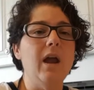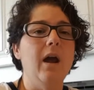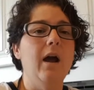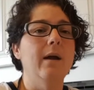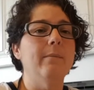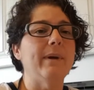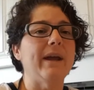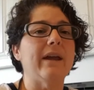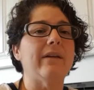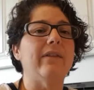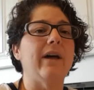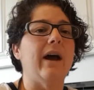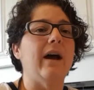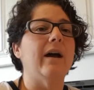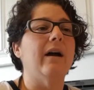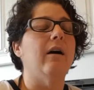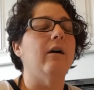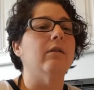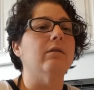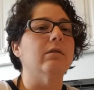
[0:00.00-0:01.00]
I make
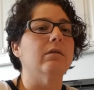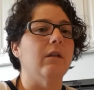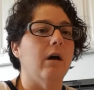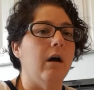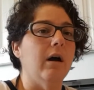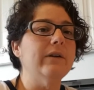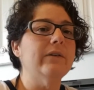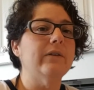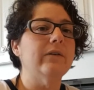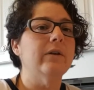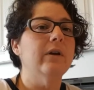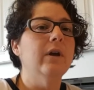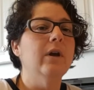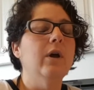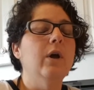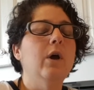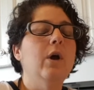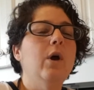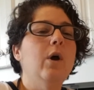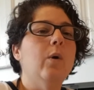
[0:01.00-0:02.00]
that a lot
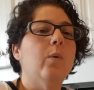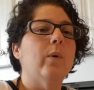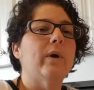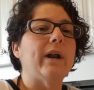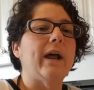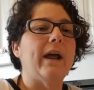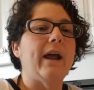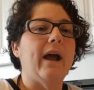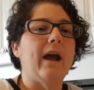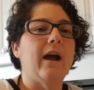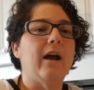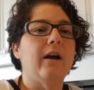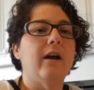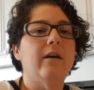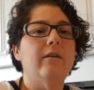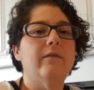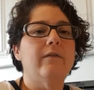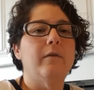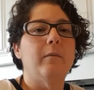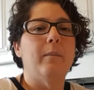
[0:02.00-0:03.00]
when I
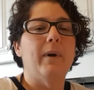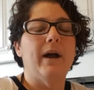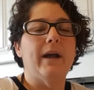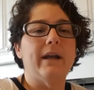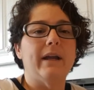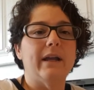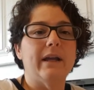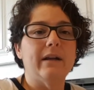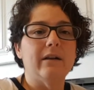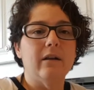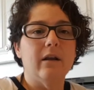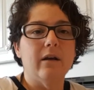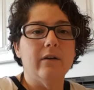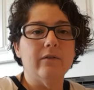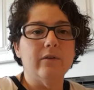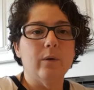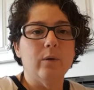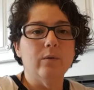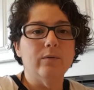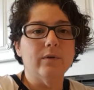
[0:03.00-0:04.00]
have my
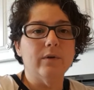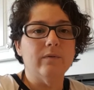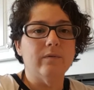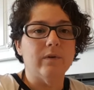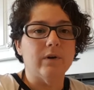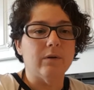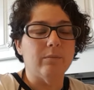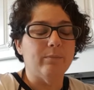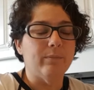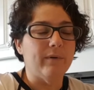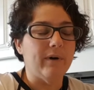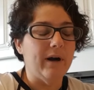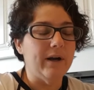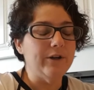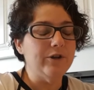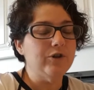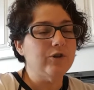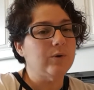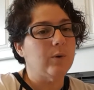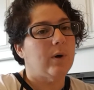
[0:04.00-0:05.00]
in-laws over for
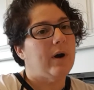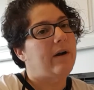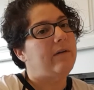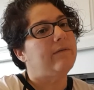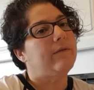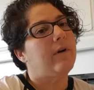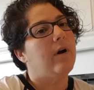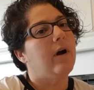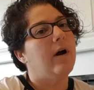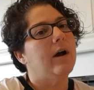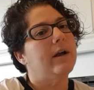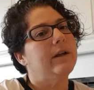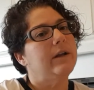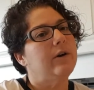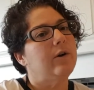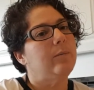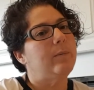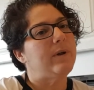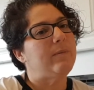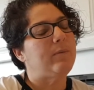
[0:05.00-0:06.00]
brunch or I've got, you
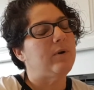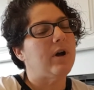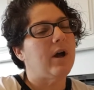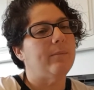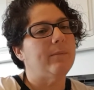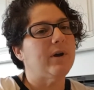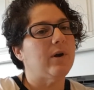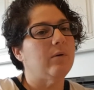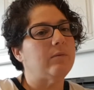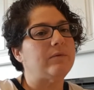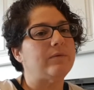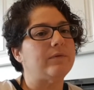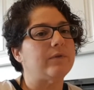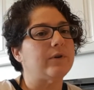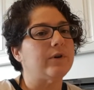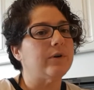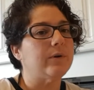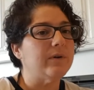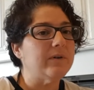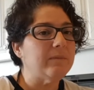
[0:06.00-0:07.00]
know, people coming over
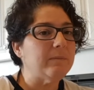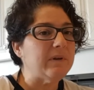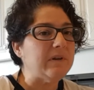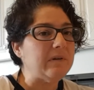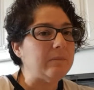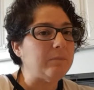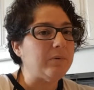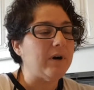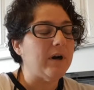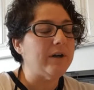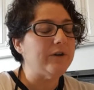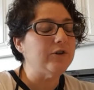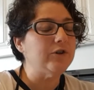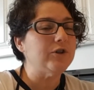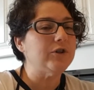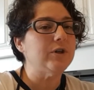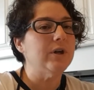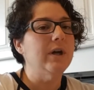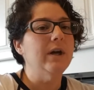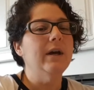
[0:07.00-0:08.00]
for Christmas
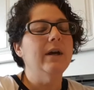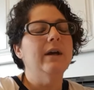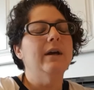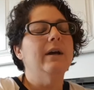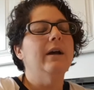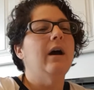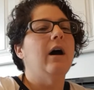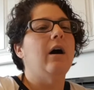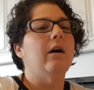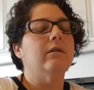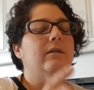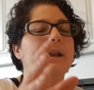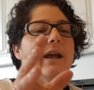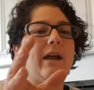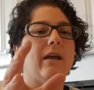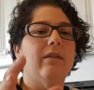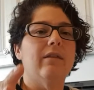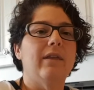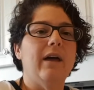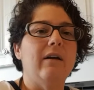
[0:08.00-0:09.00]
brunch. I'll
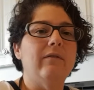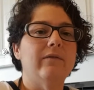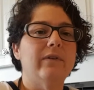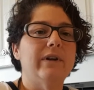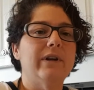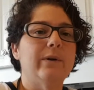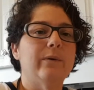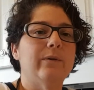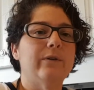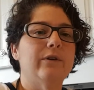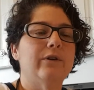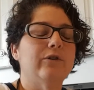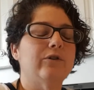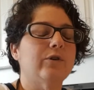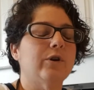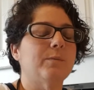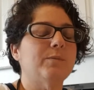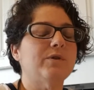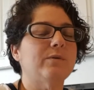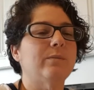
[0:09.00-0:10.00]
link that video in the
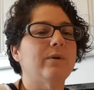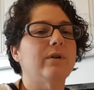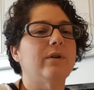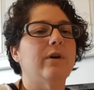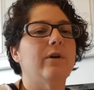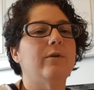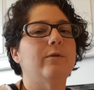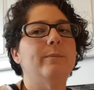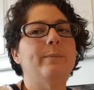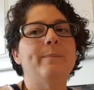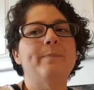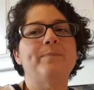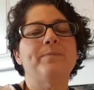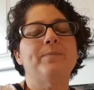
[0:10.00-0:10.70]
description below.